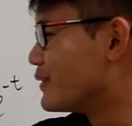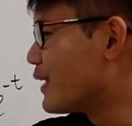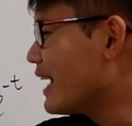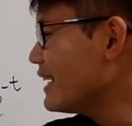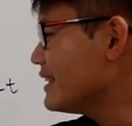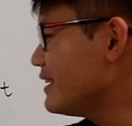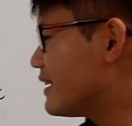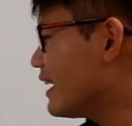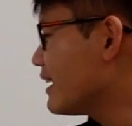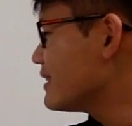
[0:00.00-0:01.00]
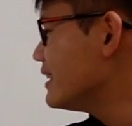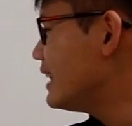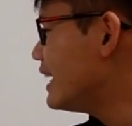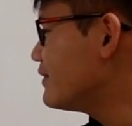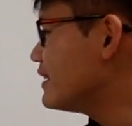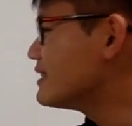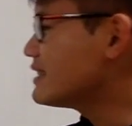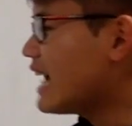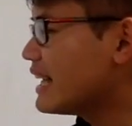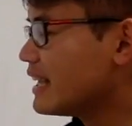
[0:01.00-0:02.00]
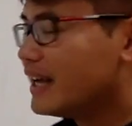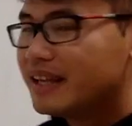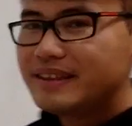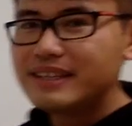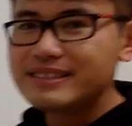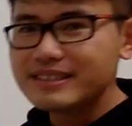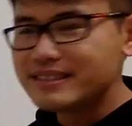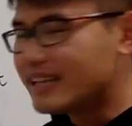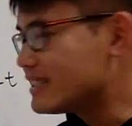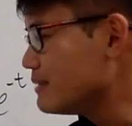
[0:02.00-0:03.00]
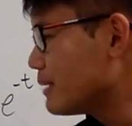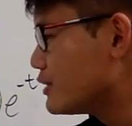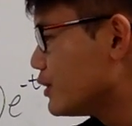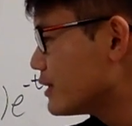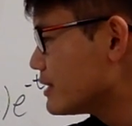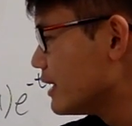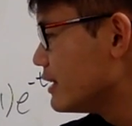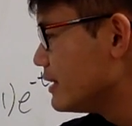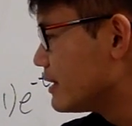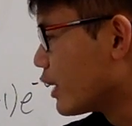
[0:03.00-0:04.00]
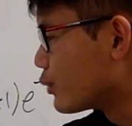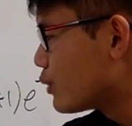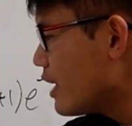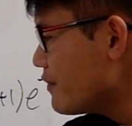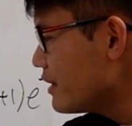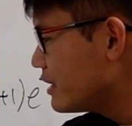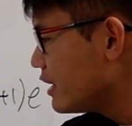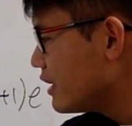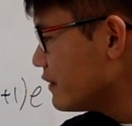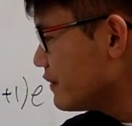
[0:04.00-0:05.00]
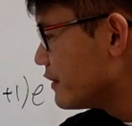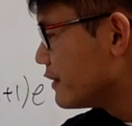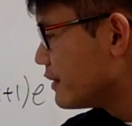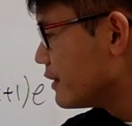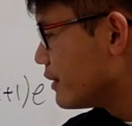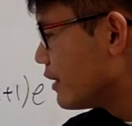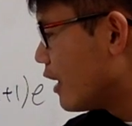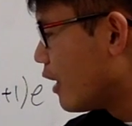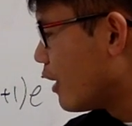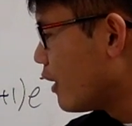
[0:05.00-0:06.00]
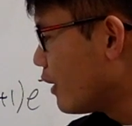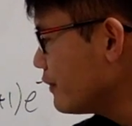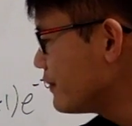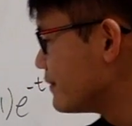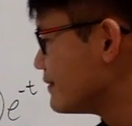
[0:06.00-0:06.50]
right here on the left hand side, this is nothing but just the derivative of